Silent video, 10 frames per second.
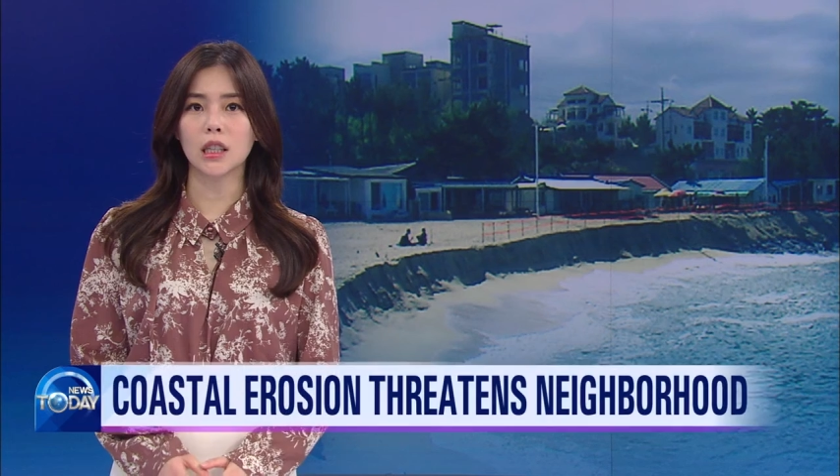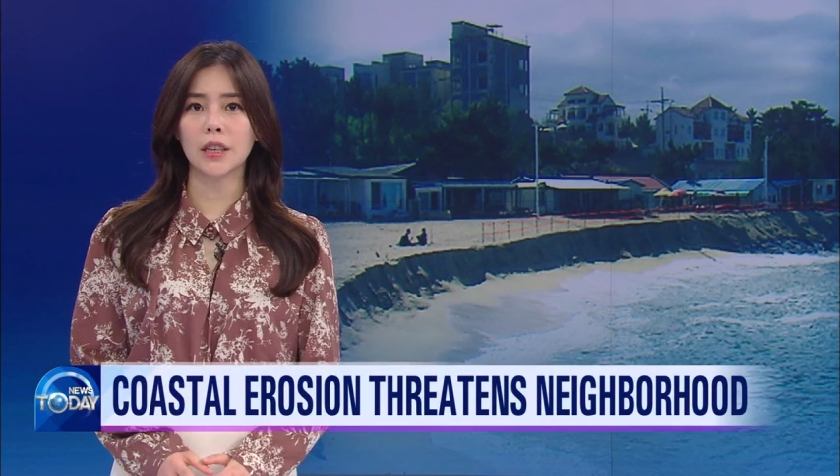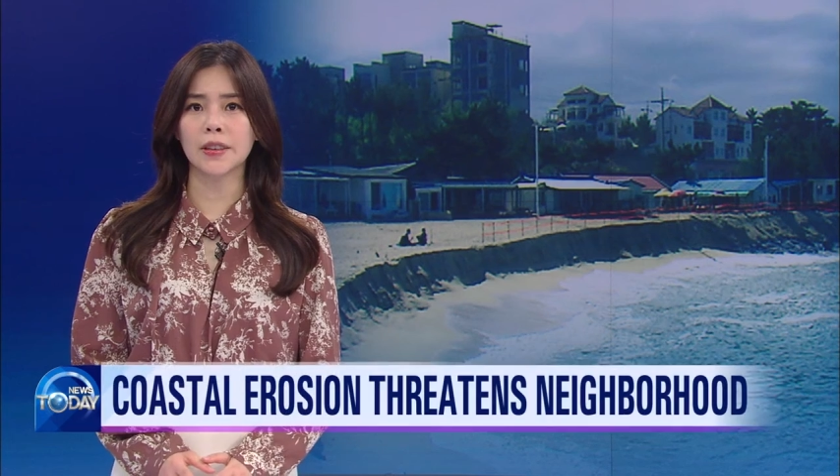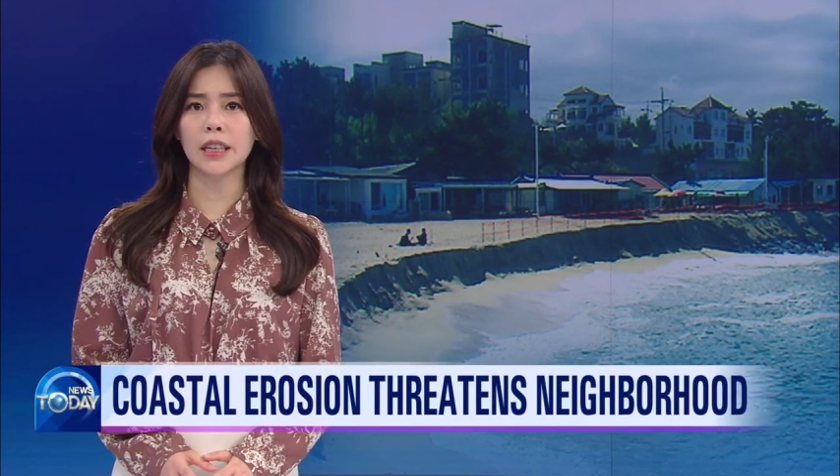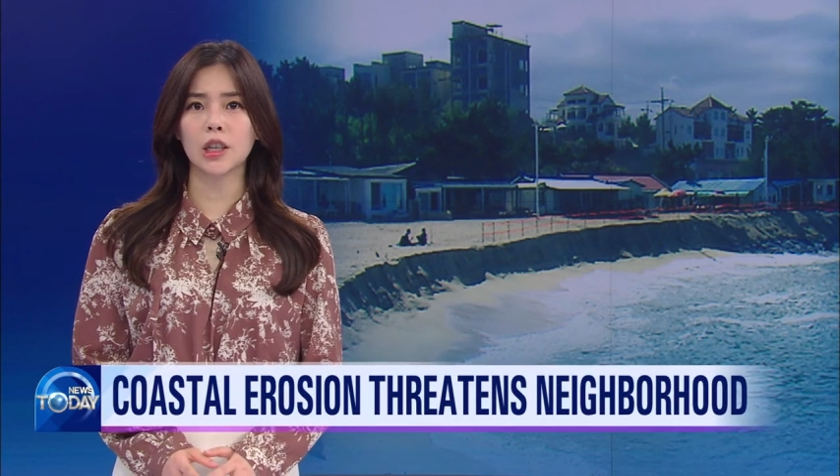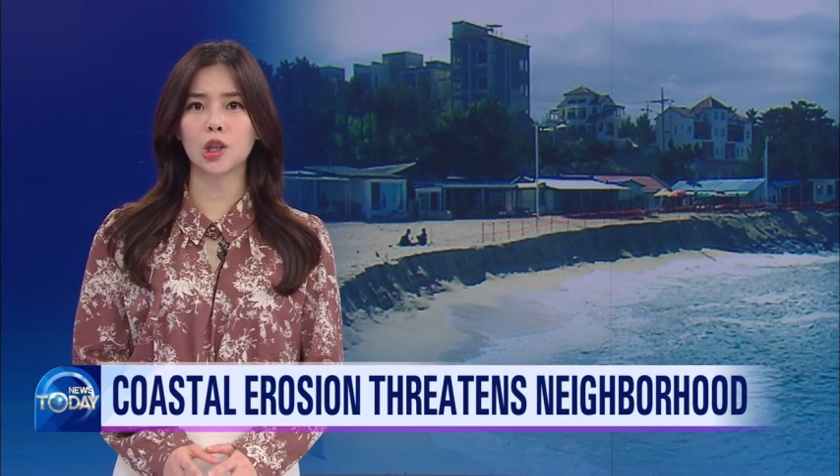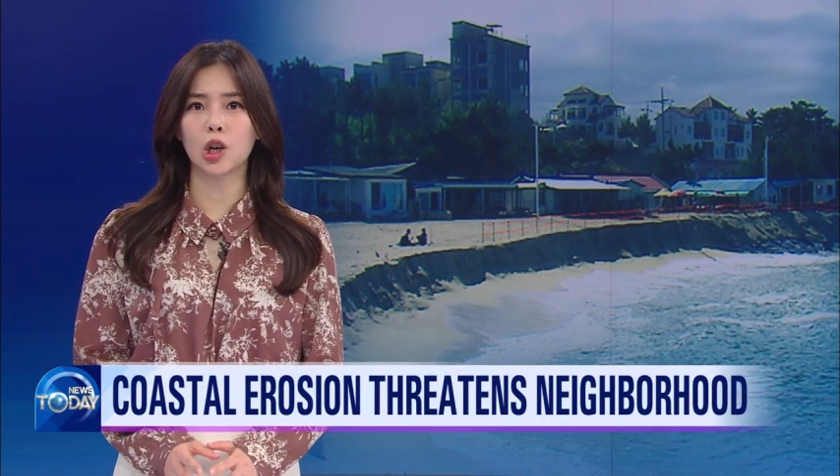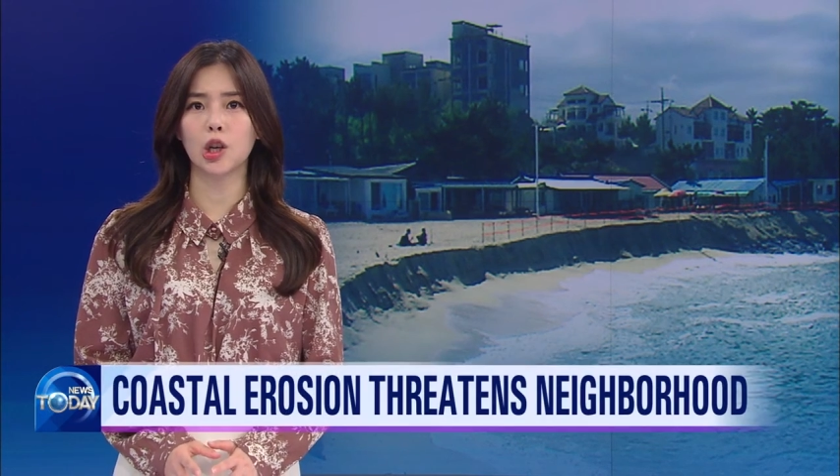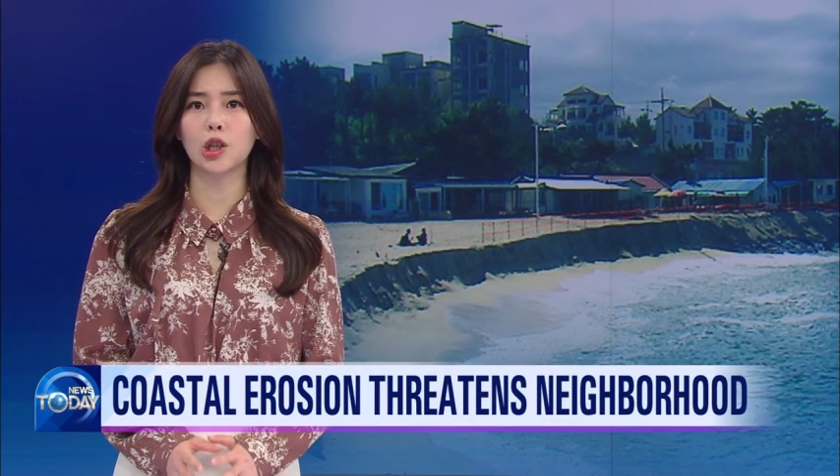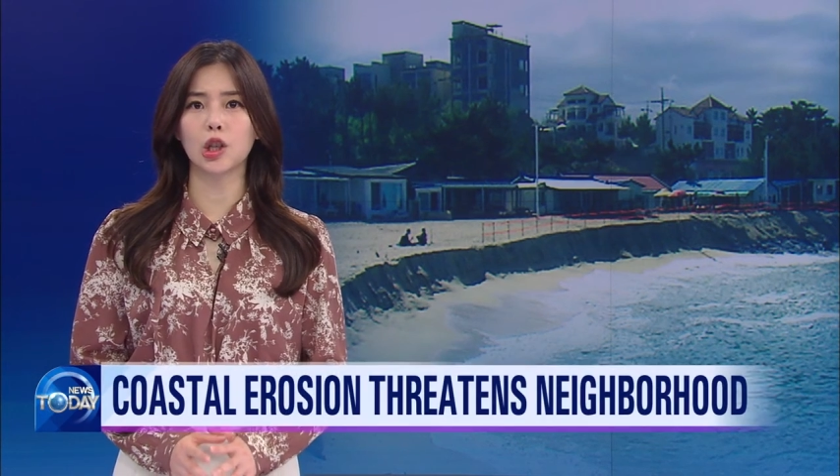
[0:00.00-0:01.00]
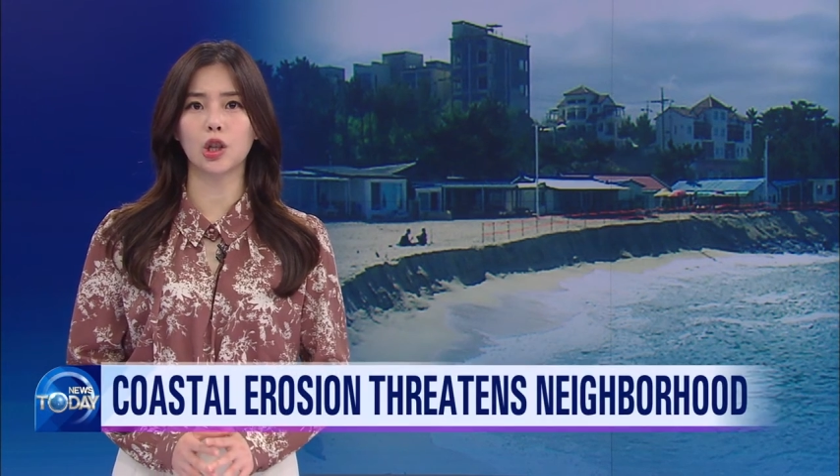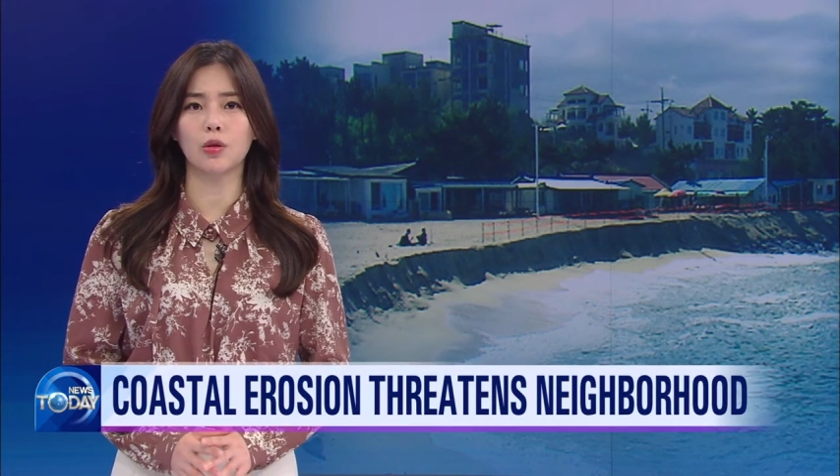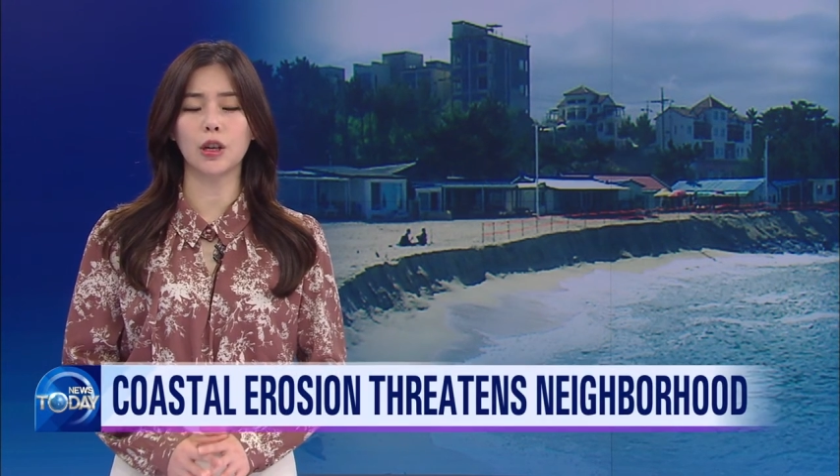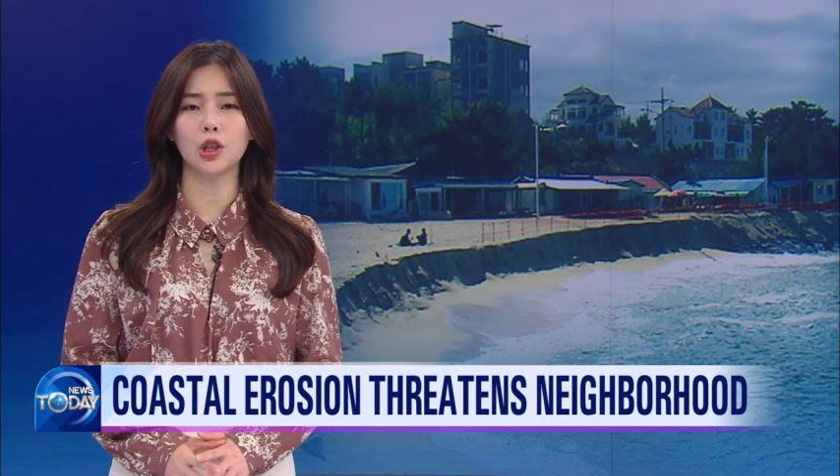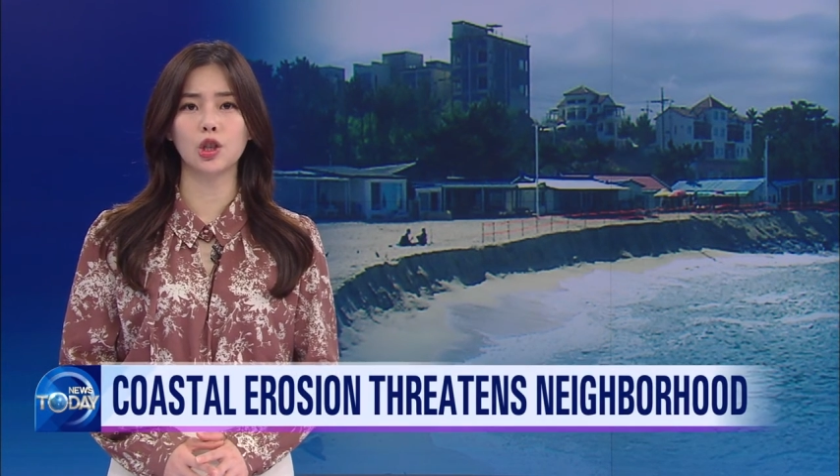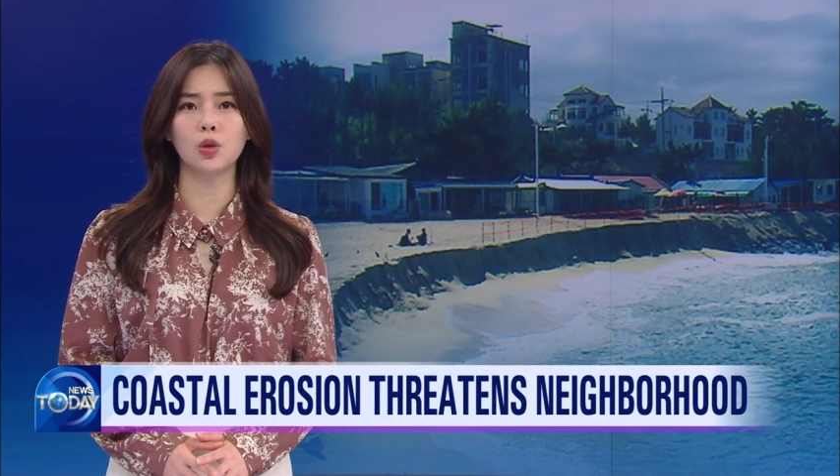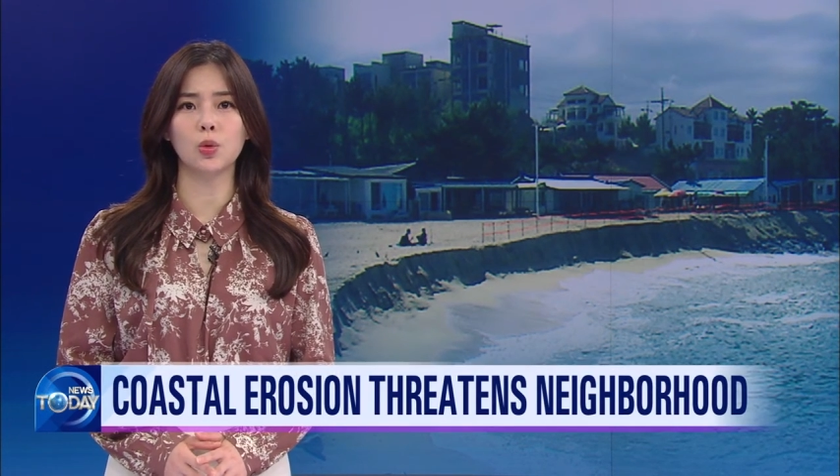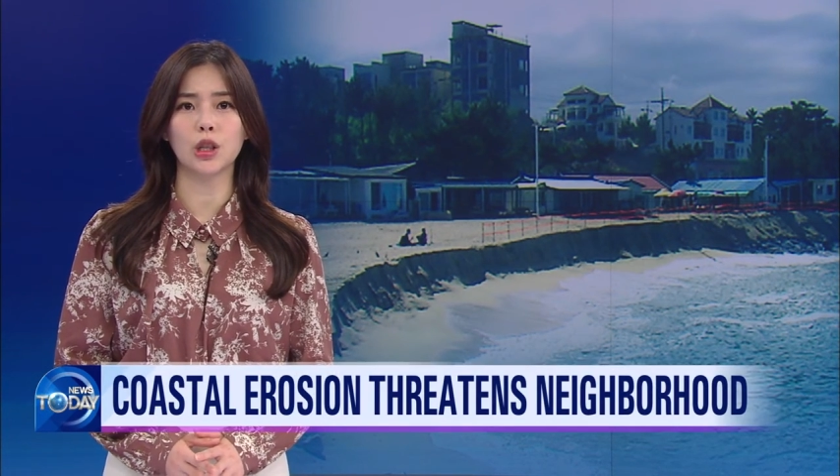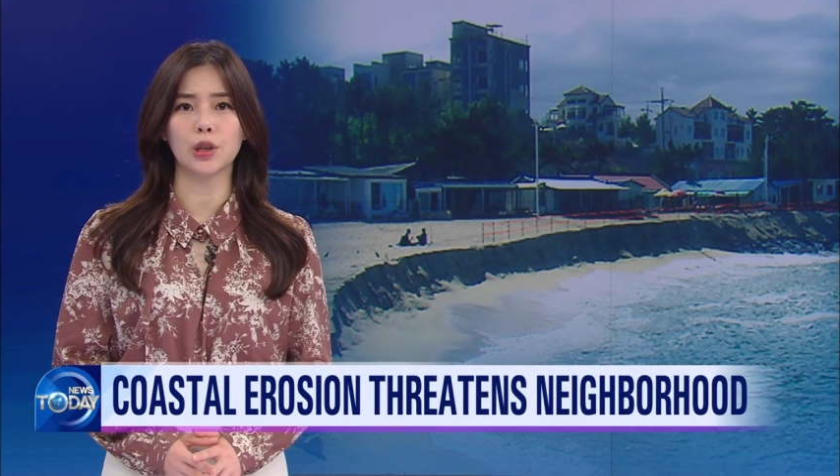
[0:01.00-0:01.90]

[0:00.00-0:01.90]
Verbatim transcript: serious coastal erosion